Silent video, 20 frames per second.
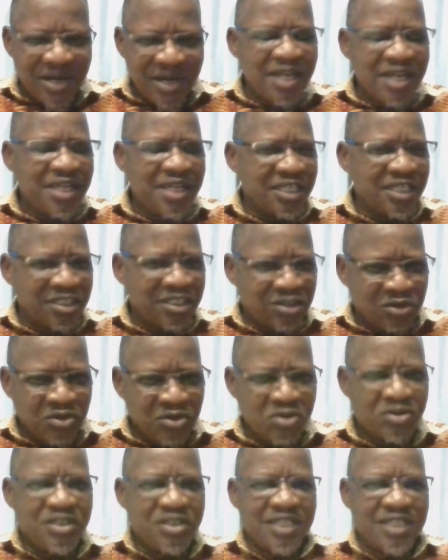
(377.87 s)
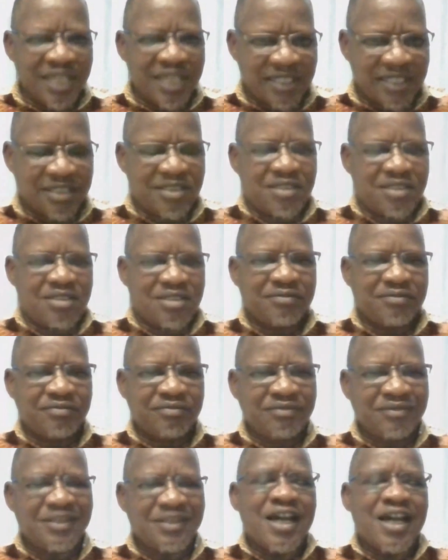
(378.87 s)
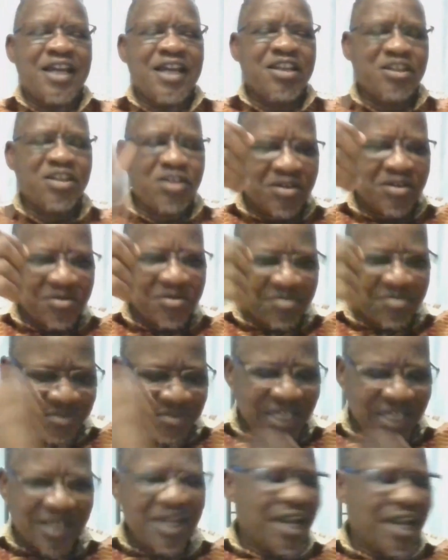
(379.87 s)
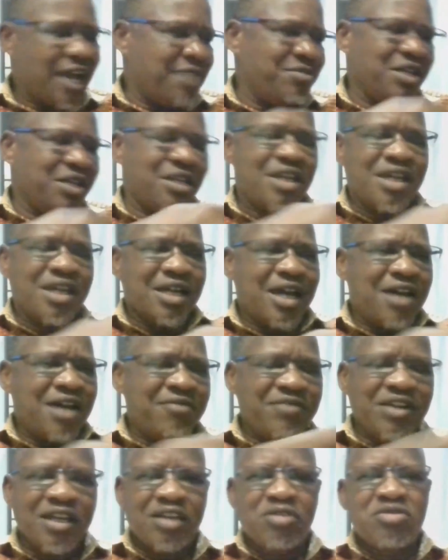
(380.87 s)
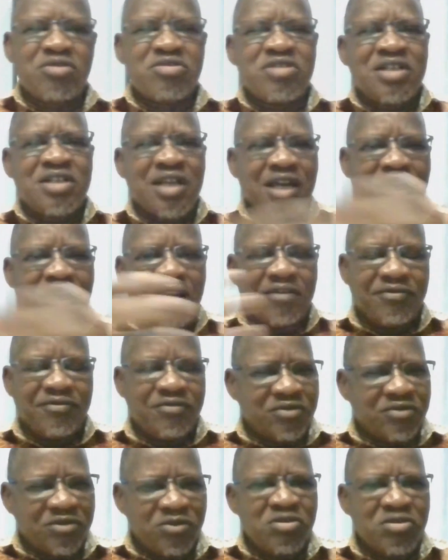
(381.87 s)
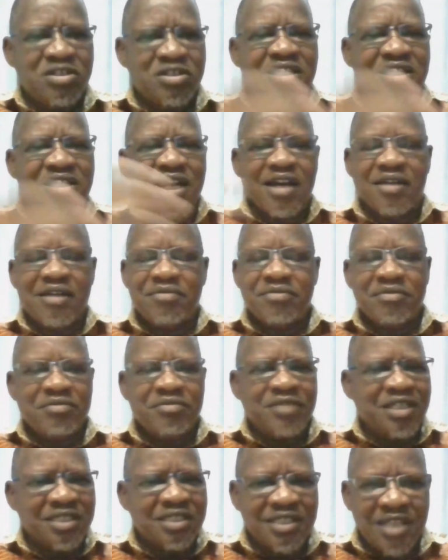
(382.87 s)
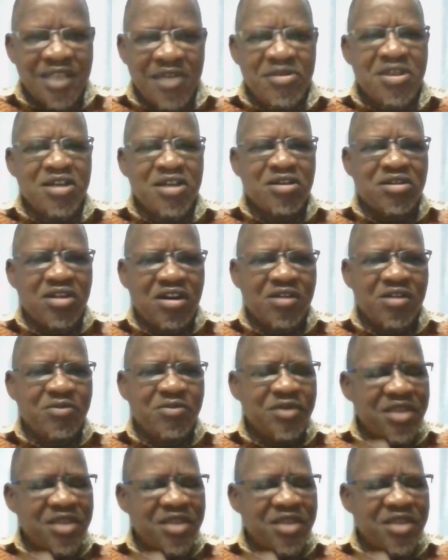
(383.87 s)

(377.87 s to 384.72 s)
money is good, yes. Right. I know make I mean having a good life, good time. There's nothing wrong with